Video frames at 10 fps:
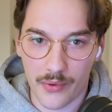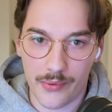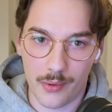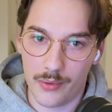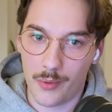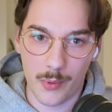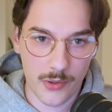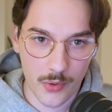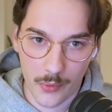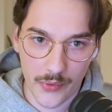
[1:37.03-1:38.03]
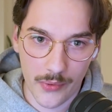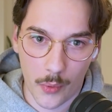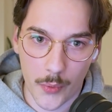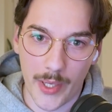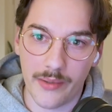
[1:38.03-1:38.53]
So now it shows
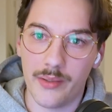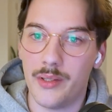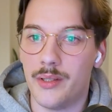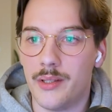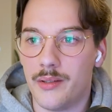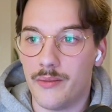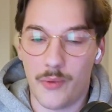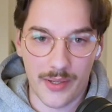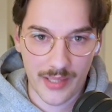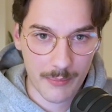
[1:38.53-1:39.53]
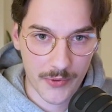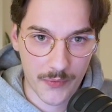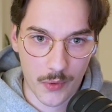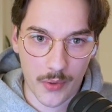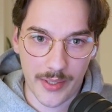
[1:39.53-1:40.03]
Node-RED, for example,
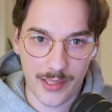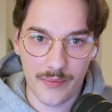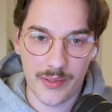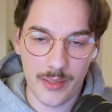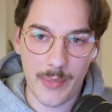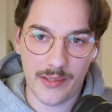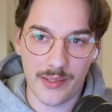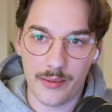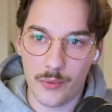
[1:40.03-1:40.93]
for connectivity back then.